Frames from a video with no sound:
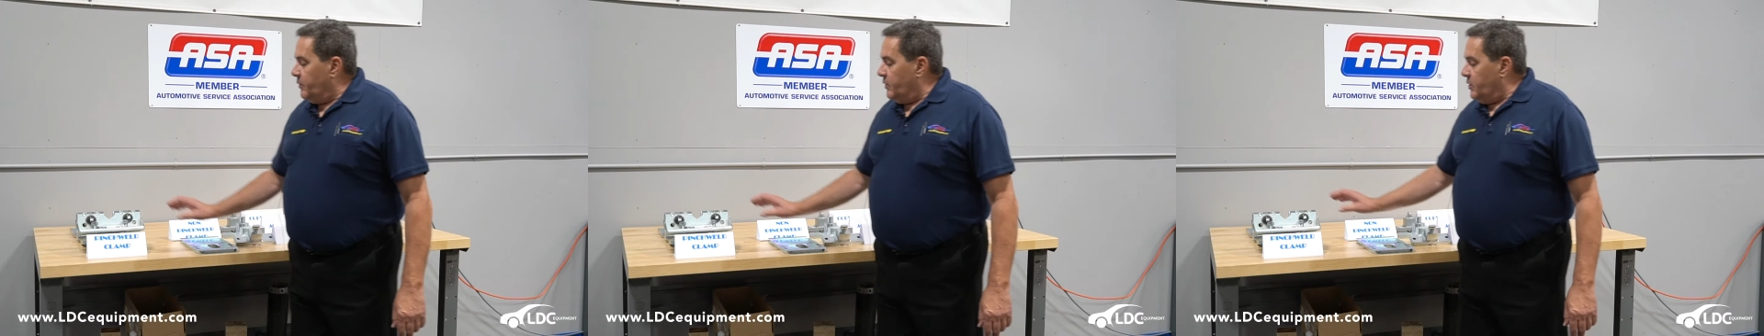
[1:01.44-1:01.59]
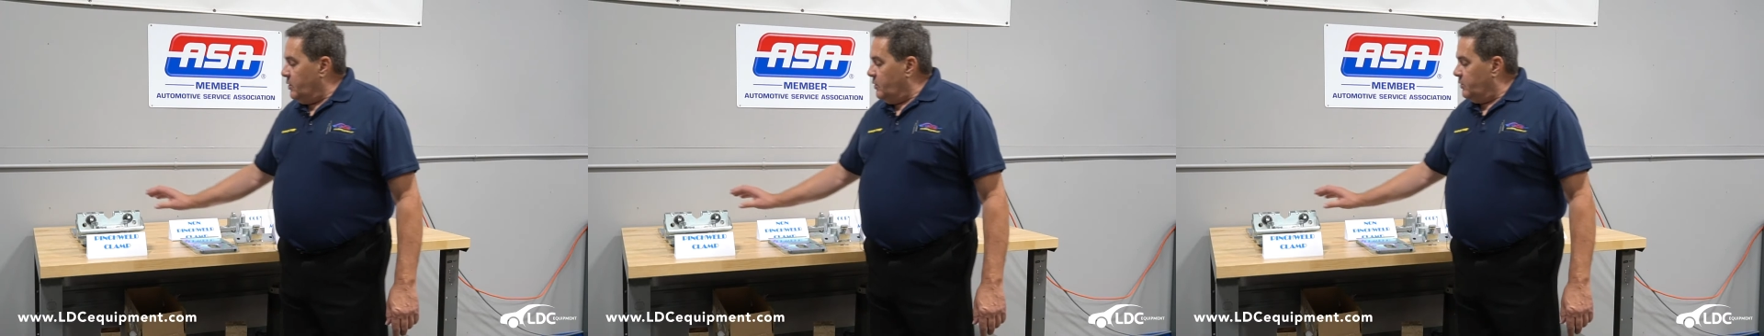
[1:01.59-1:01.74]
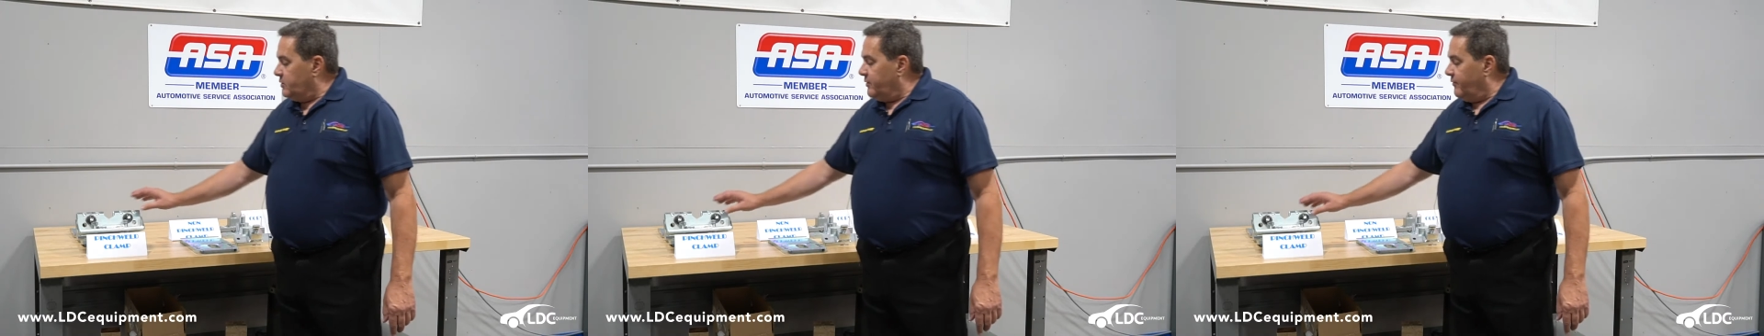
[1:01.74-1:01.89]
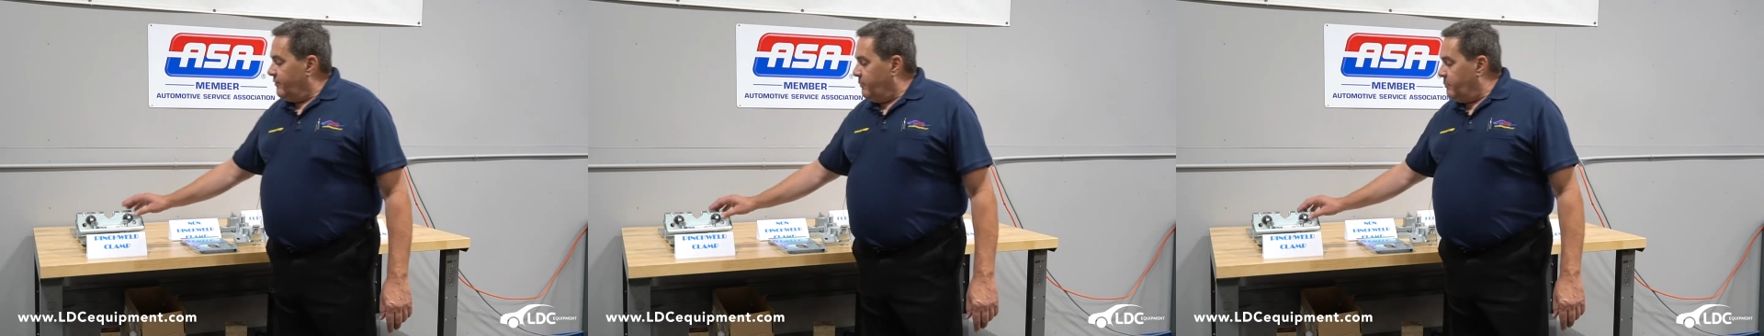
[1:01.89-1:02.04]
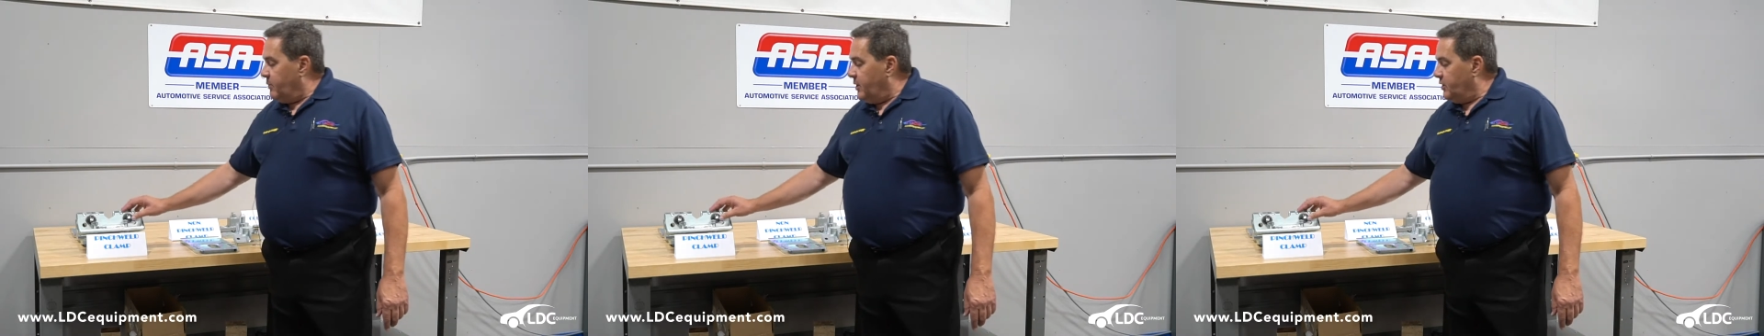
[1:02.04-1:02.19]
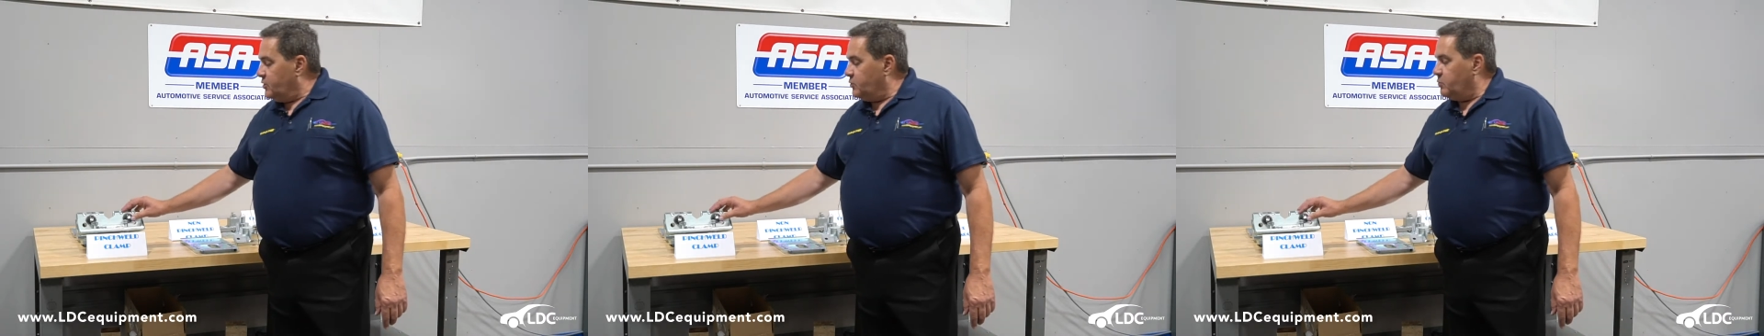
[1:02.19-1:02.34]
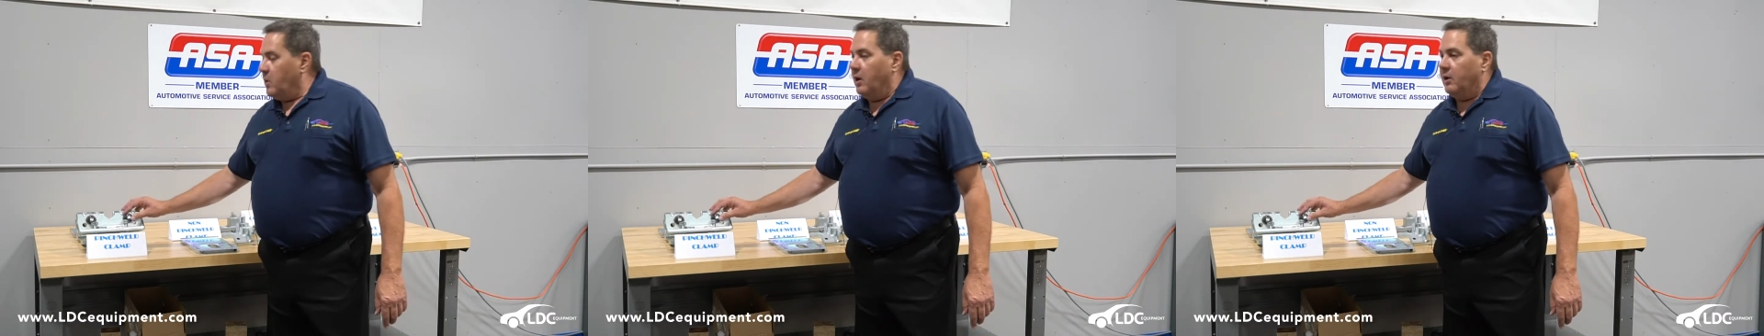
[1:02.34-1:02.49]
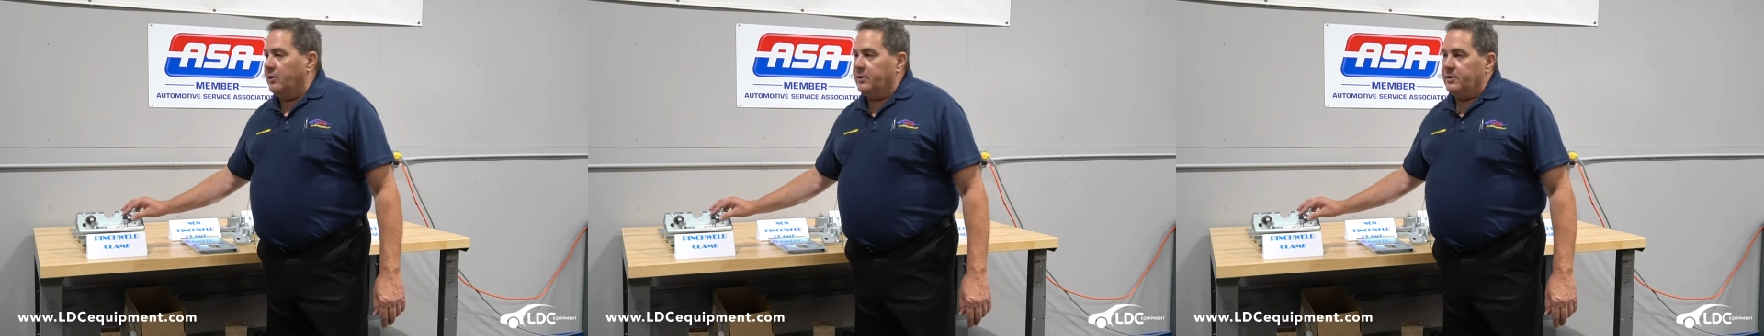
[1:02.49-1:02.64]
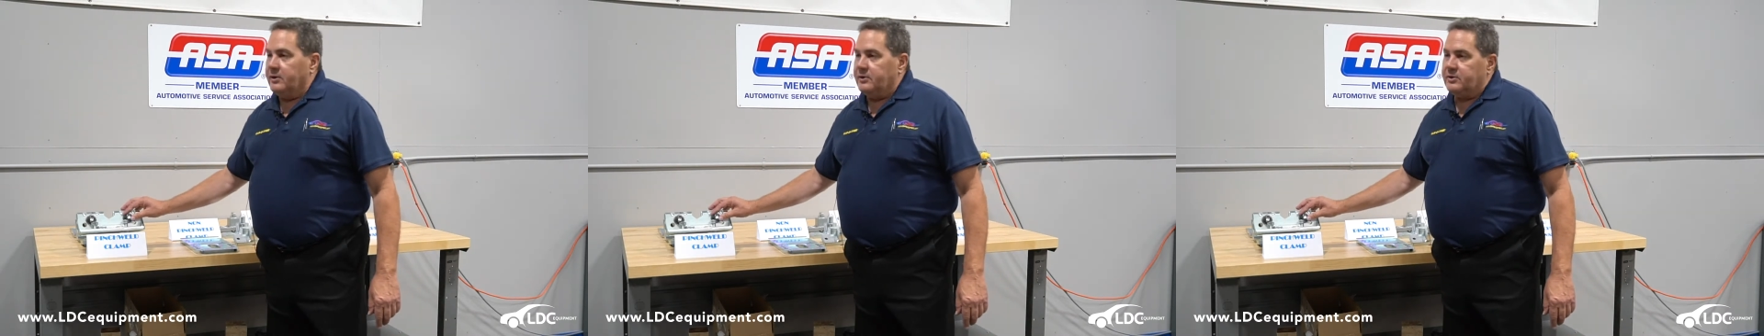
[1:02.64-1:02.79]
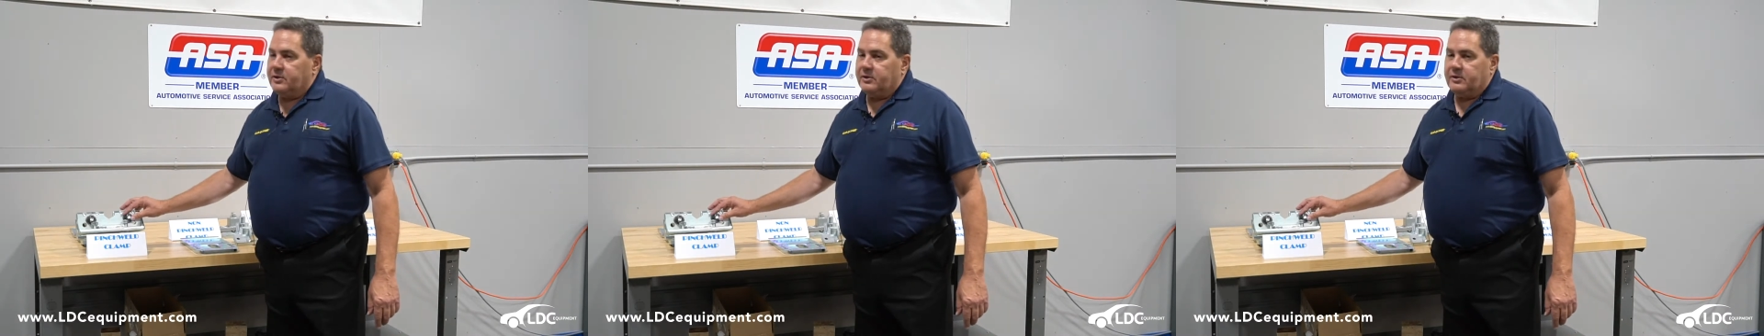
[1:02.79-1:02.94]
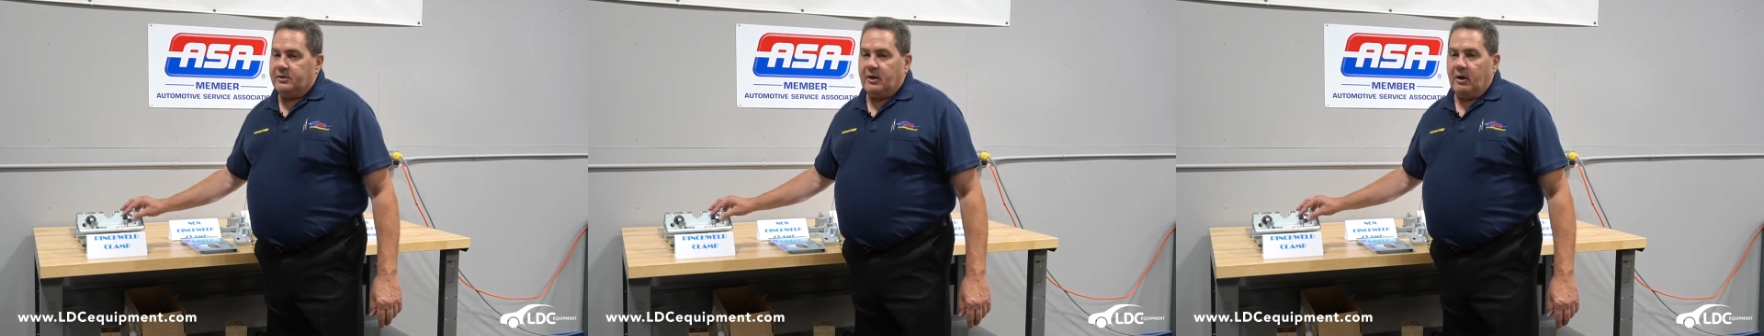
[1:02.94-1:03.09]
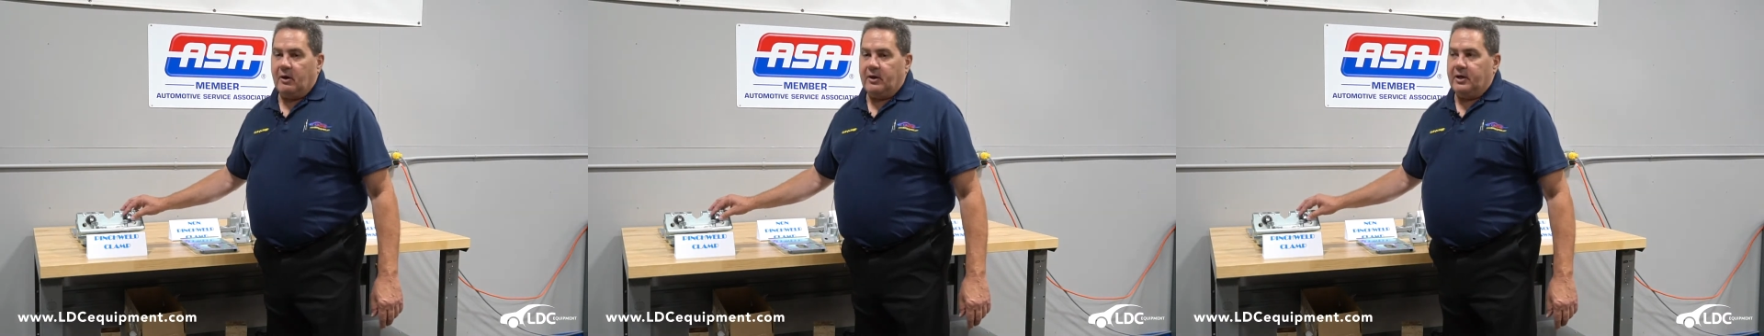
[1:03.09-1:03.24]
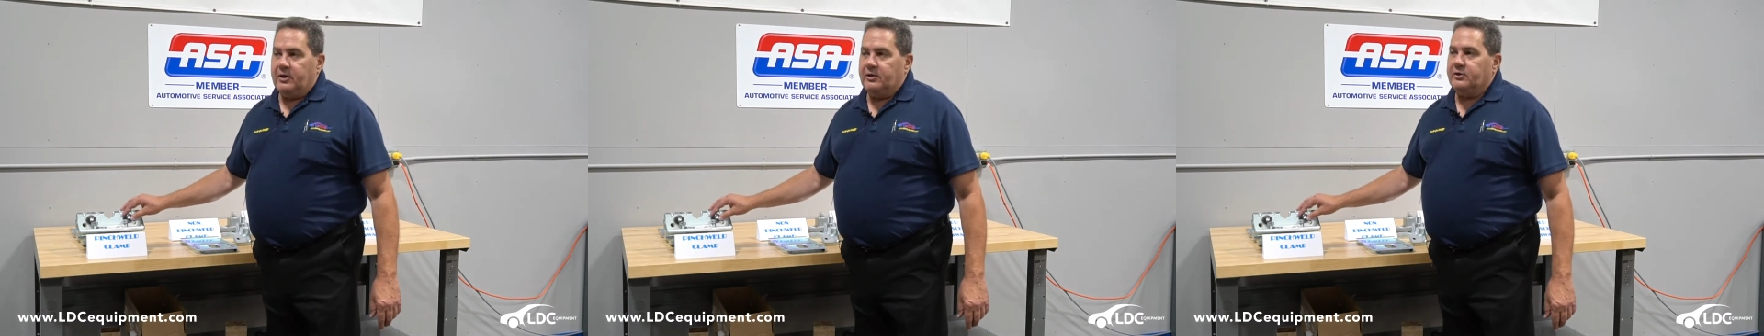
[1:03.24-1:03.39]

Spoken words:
use of the pinch weld is starting